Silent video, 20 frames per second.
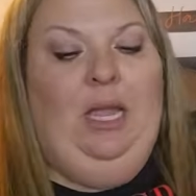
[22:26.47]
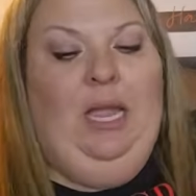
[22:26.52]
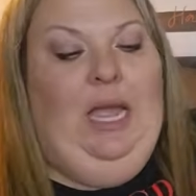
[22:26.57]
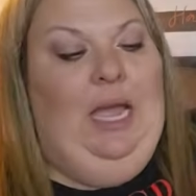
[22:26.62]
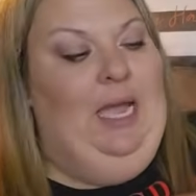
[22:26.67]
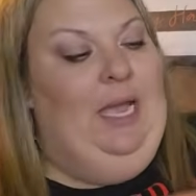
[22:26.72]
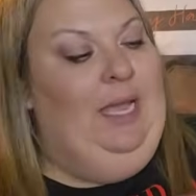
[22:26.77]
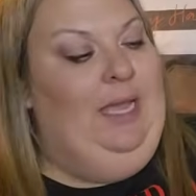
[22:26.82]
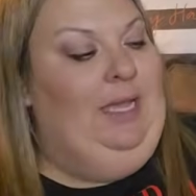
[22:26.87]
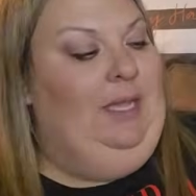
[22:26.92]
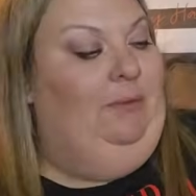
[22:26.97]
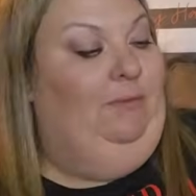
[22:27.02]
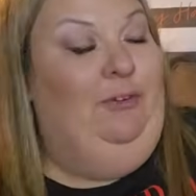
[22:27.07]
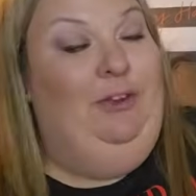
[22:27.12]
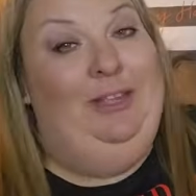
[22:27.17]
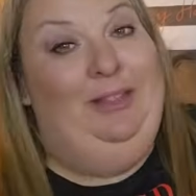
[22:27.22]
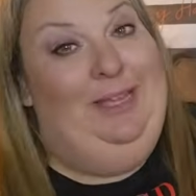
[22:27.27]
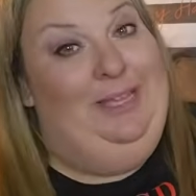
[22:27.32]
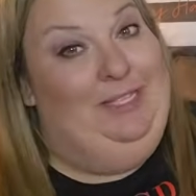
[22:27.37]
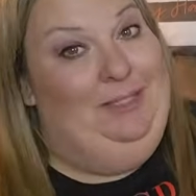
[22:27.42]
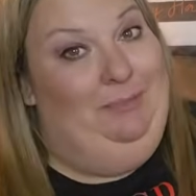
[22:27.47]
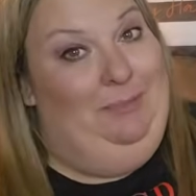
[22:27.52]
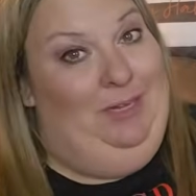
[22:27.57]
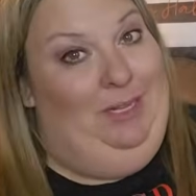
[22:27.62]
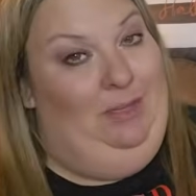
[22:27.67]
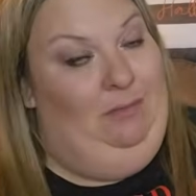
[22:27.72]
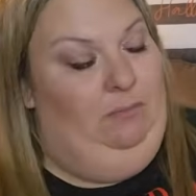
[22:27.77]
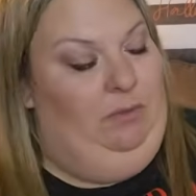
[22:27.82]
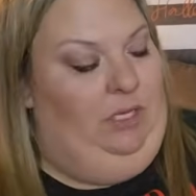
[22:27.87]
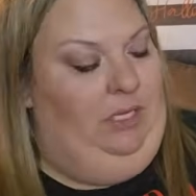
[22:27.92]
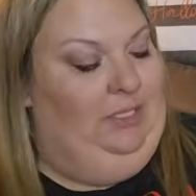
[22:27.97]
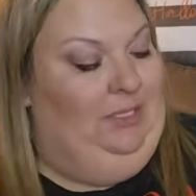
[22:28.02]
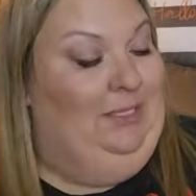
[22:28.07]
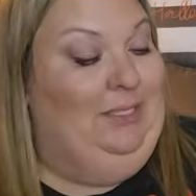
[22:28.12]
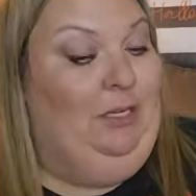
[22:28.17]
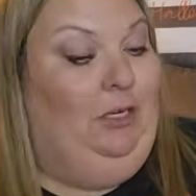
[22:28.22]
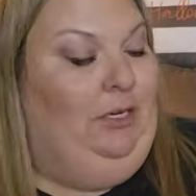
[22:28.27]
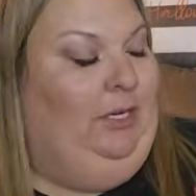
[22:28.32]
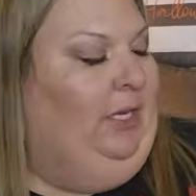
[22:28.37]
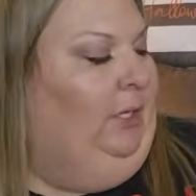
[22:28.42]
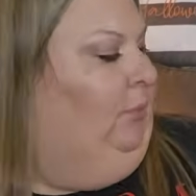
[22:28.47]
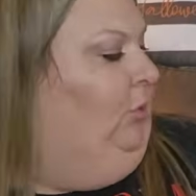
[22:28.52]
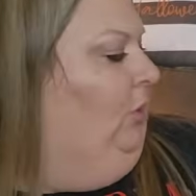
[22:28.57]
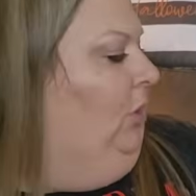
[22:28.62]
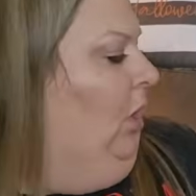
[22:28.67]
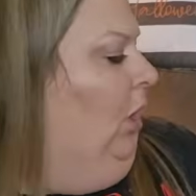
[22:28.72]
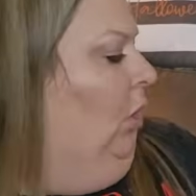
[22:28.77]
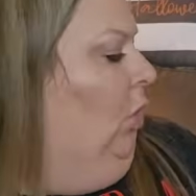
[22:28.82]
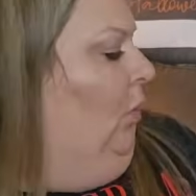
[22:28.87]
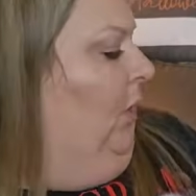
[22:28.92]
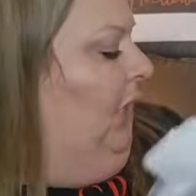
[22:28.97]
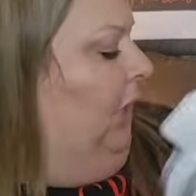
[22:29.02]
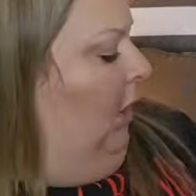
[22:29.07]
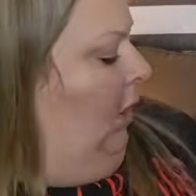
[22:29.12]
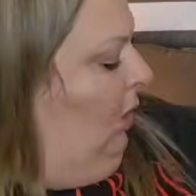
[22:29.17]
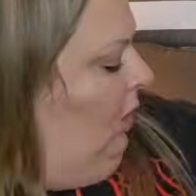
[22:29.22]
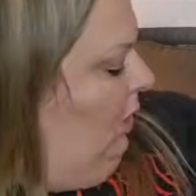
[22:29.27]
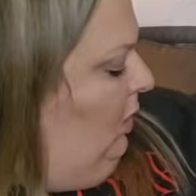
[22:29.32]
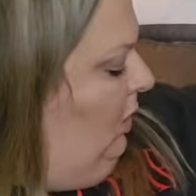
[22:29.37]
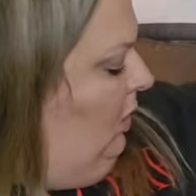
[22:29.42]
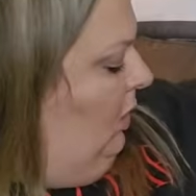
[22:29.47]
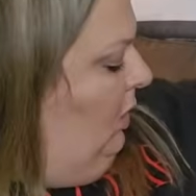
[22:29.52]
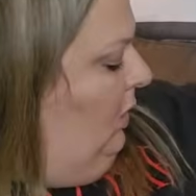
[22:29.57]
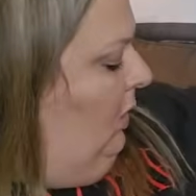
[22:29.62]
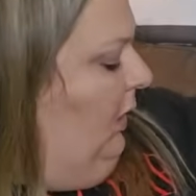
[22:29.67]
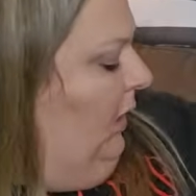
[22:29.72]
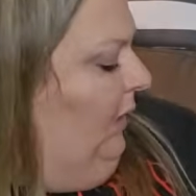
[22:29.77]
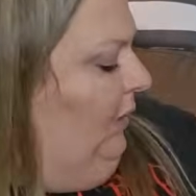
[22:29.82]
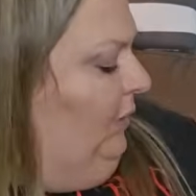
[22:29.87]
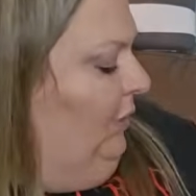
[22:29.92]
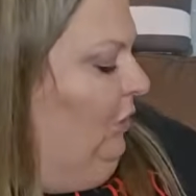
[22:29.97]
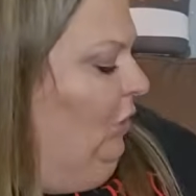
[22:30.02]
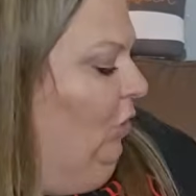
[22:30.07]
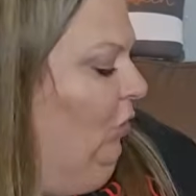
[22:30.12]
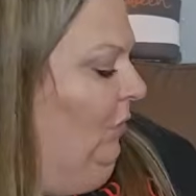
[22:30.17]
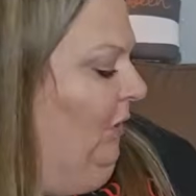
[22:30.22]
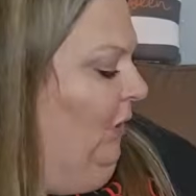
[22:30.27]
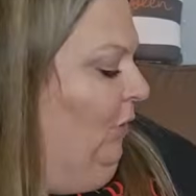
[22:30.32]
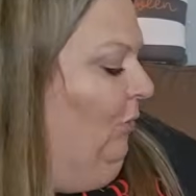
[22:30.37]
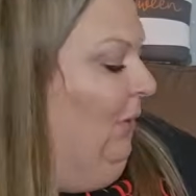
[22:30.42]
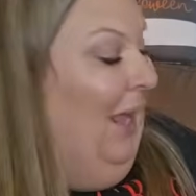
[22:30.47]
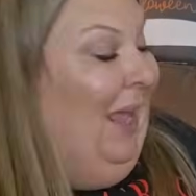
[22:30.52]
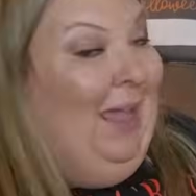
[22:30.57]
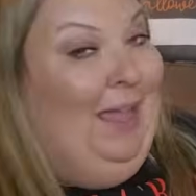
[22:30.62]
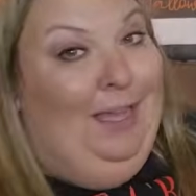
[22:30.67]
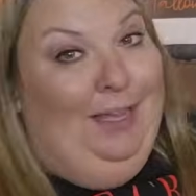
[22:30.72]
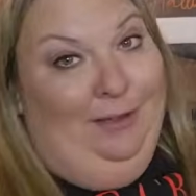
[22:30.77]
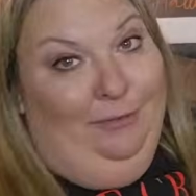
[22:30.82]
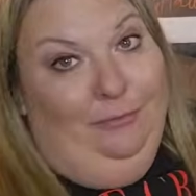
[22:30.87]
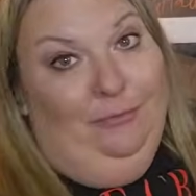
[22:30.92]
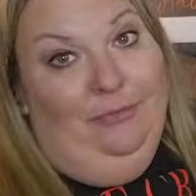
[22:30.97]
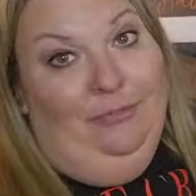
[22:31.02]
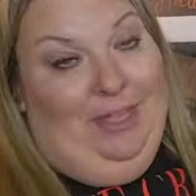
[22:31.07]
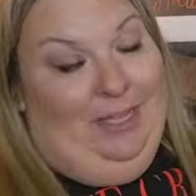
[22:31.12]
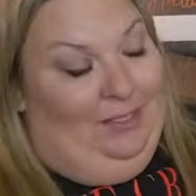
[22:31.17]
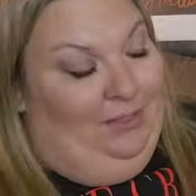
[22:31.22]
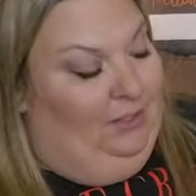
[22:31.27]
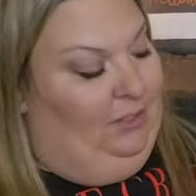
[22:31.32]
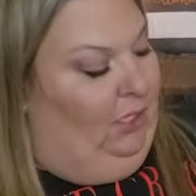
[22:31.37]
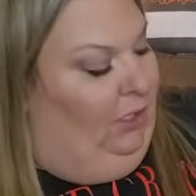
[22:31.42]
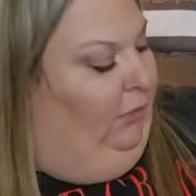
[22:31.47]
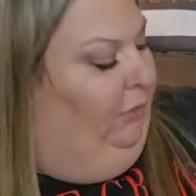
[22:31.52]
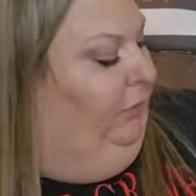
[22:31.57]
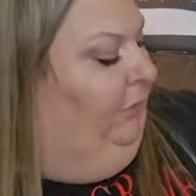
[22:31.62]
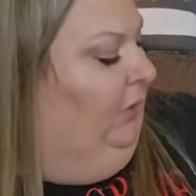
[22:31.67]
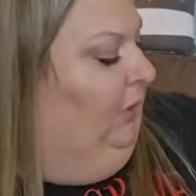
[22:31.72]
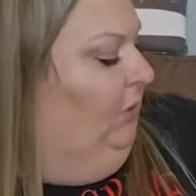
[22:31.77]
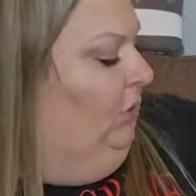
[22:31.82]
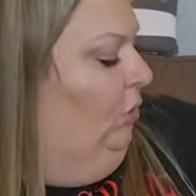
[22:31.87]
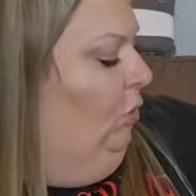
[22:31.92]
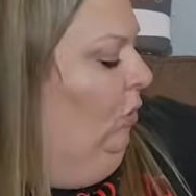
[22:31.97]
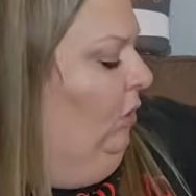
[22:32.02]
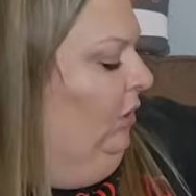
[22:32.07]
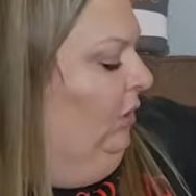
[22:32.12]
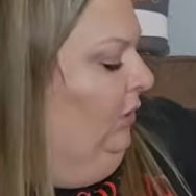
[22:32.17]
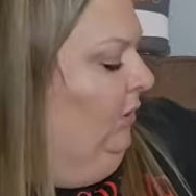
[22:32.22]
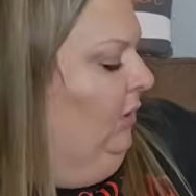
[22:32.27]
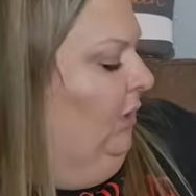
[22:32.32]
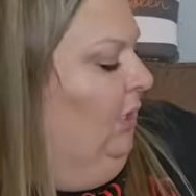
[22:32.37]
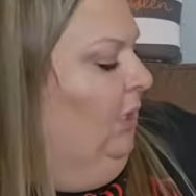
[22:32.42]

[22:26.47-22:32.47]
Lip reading: I am very last minute because it's already almost Halloween. And so they don't have that stuff in stores.